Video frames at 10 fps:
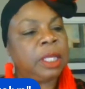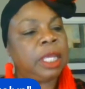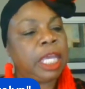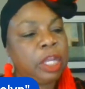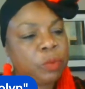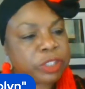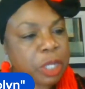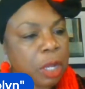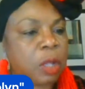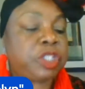And it was
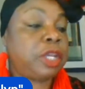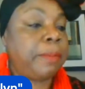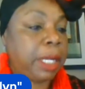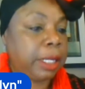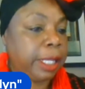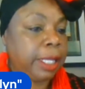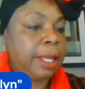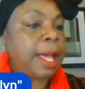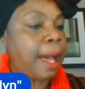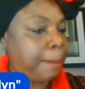ultimately
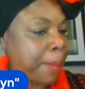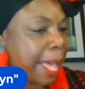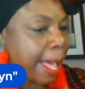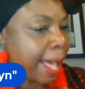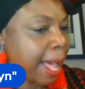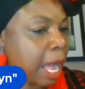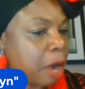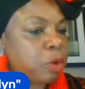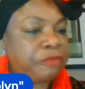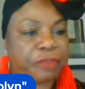a
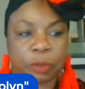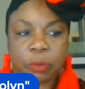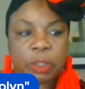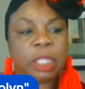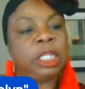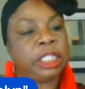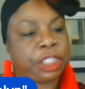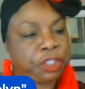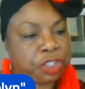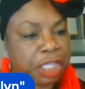powerful
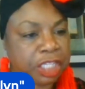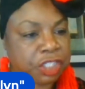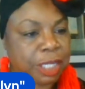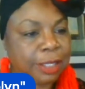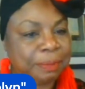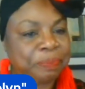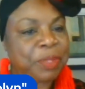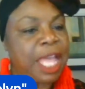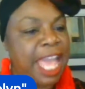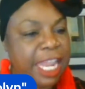decision.
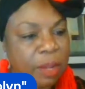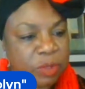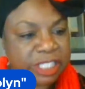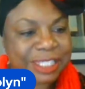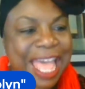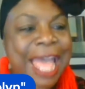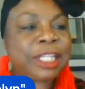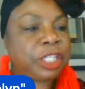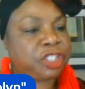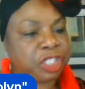And it was that
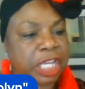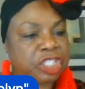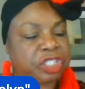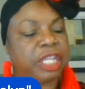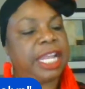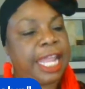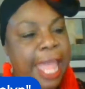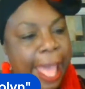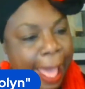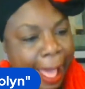decision and
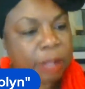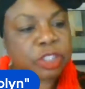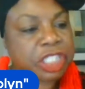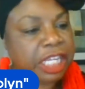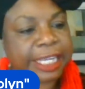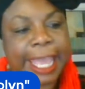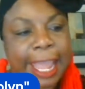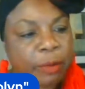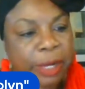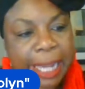how she
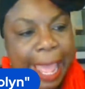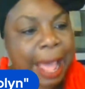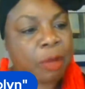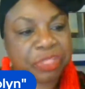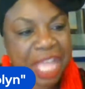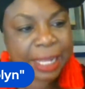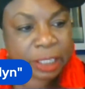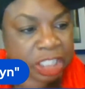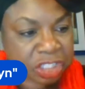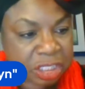carried out that
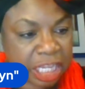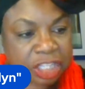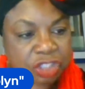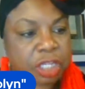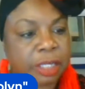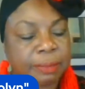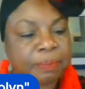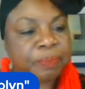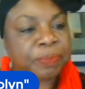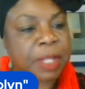decision
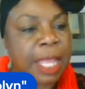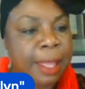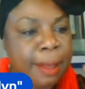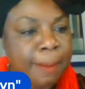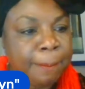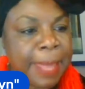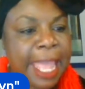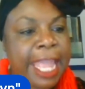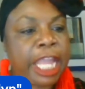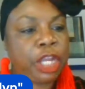
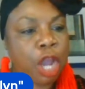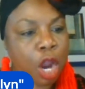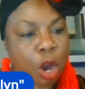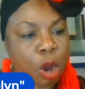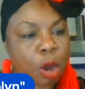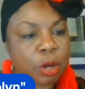made her